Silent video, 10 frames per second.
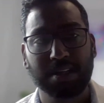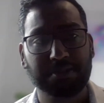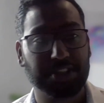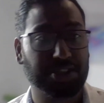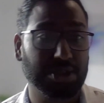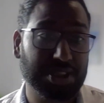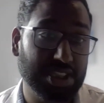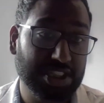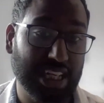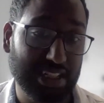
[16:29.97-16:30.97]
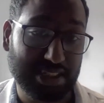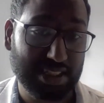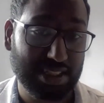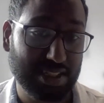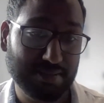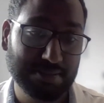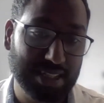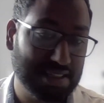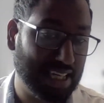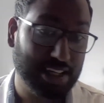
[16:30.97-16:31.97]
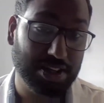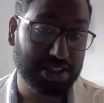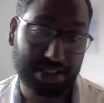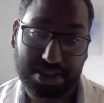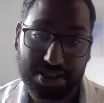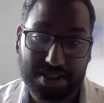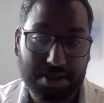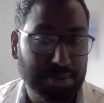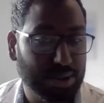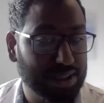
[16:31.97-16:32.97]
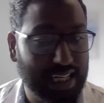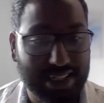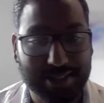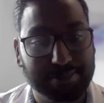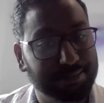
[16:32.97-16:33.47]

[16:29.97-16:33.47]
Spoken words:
For the social challenges and psychological support, that